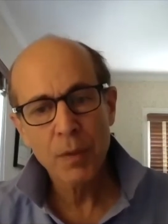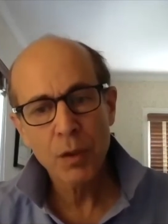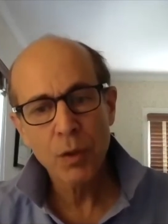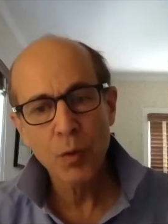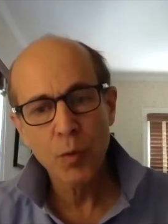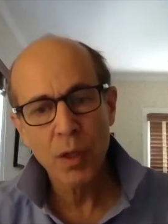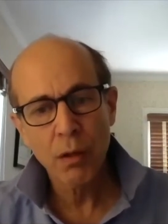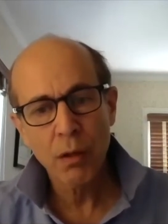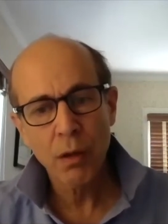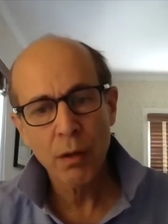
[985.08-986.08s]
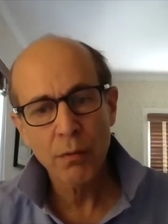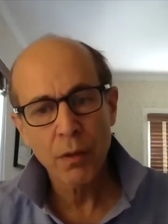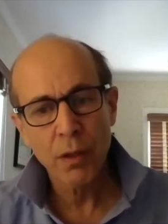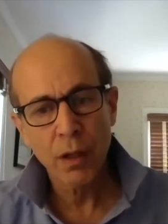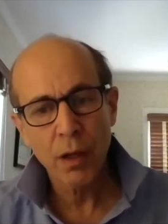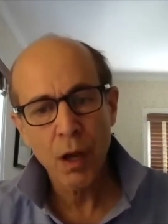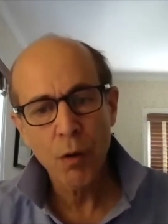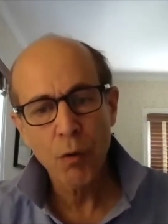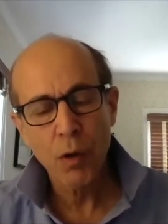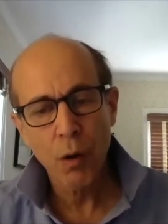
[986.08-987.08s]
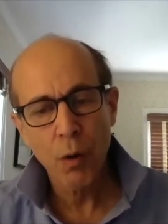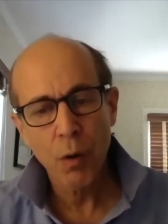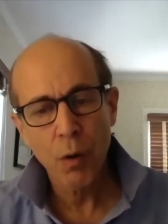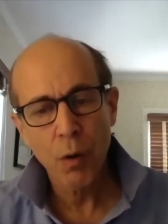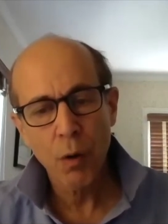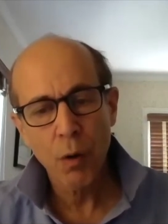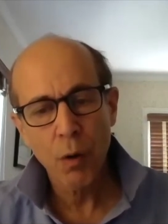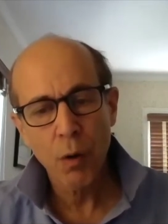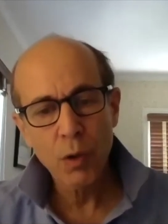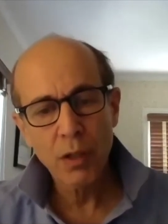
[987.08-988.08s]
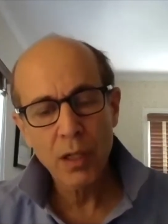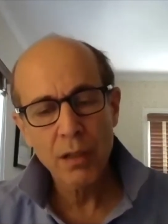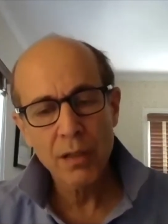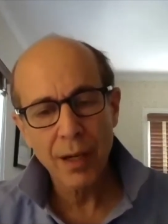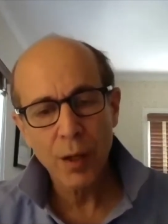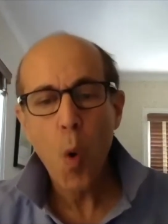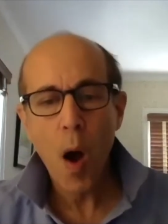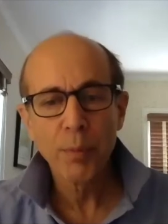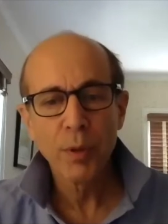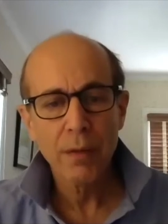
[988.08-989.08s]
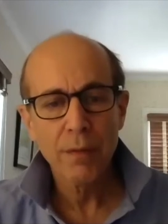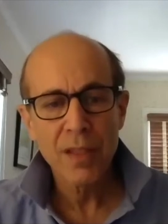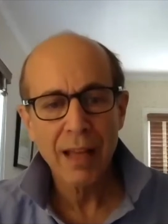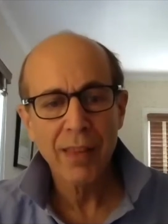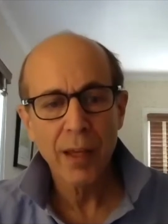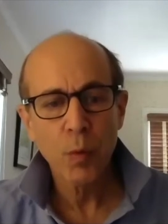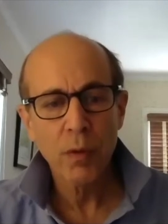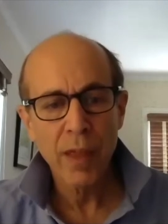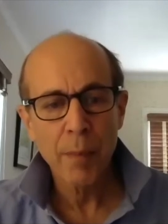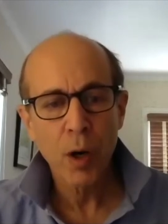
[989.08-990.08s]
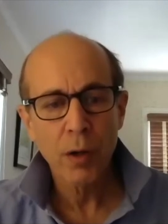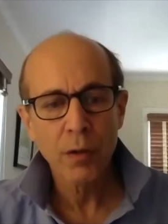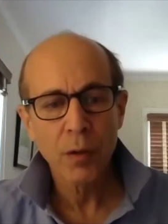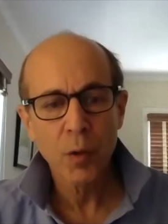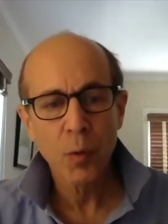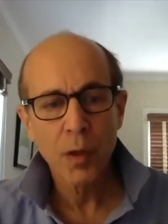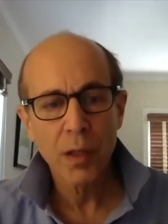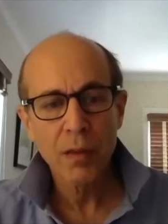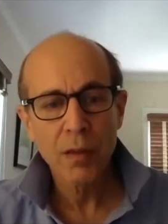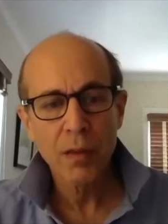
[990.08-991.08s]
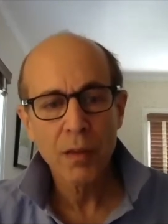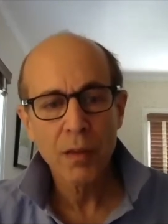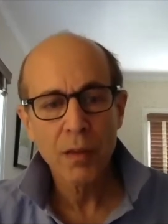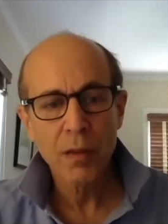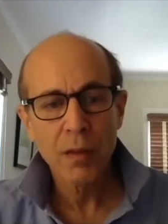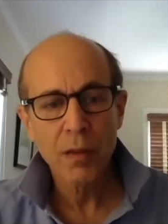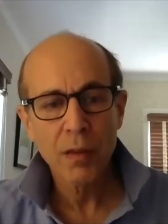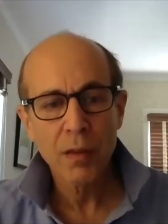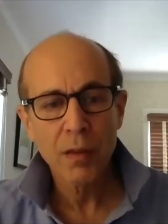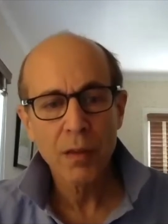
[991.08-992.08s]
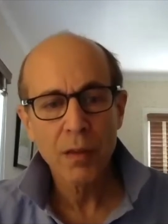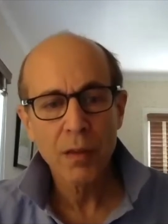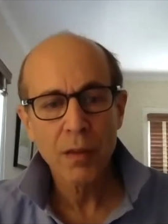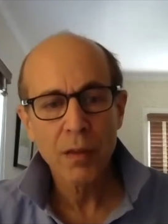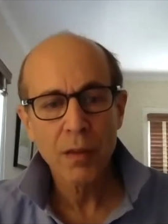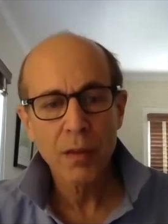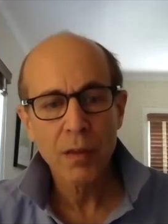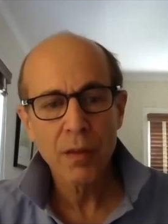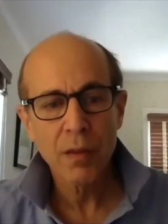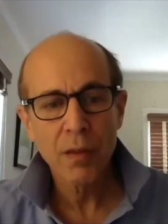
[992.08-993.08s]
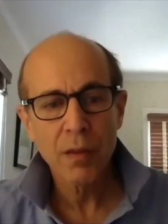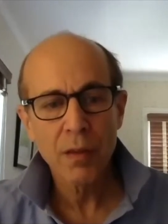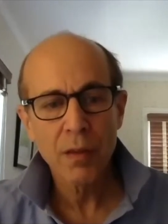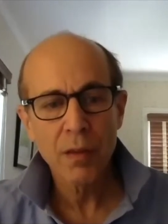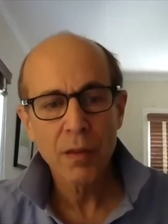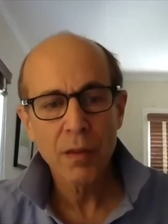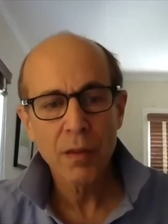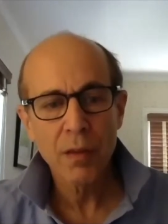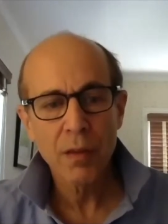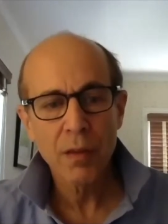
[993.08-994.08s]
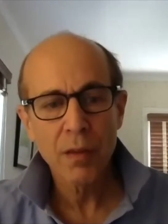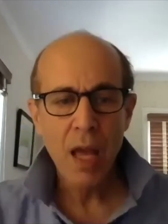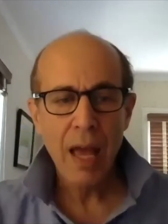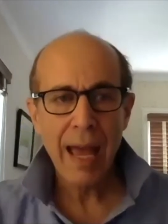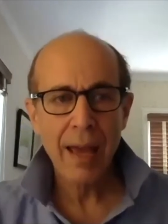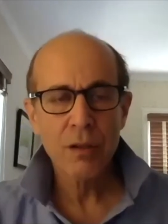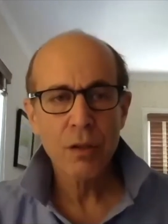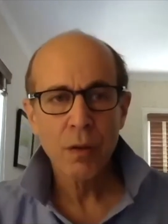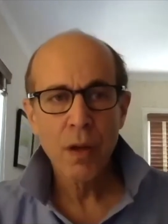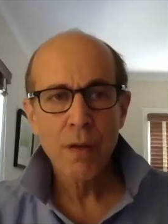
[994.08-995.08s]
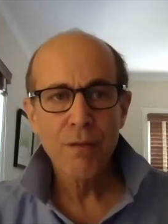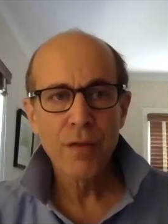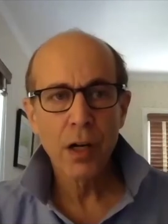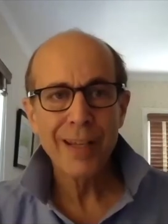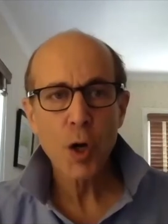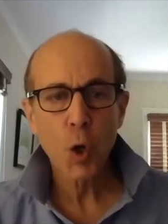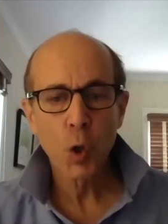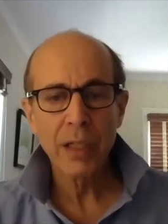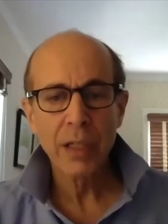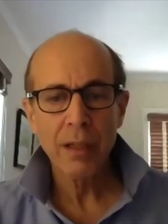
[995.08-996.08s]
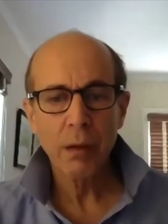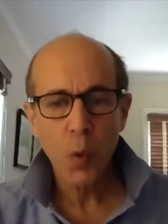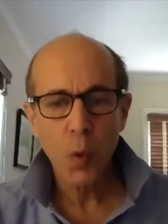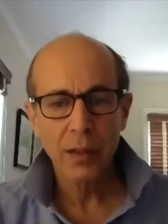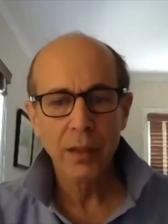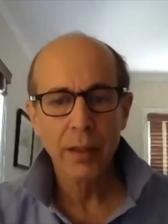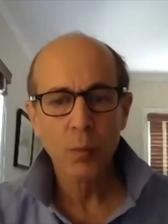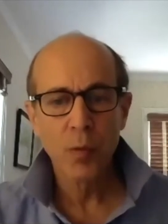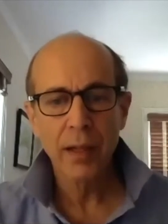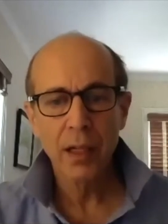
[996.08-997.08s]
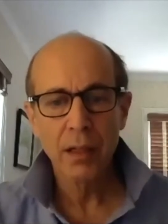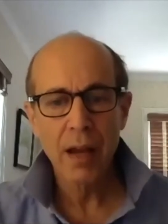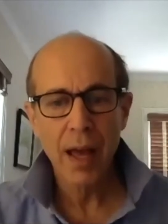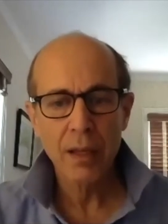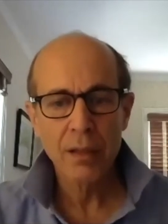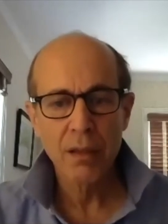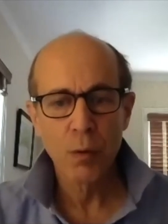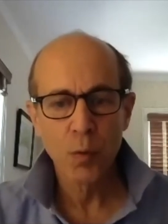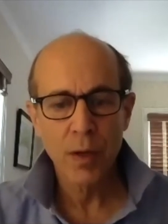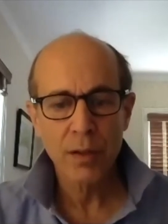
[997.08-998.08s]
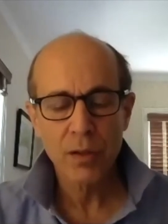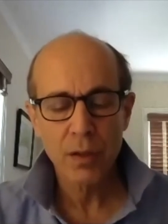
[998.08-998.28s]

to the cocoa communities and cooperatives that they partner with. So I'm very pleased and proud that the industry has very early and quickly recognized the risk